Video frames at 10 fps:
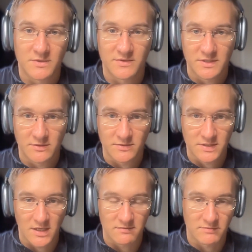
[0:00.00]
to results
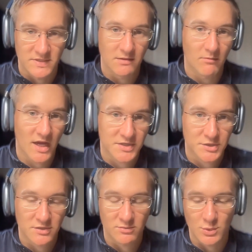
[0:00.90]
that seem
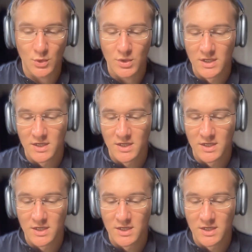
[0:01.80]
actionable.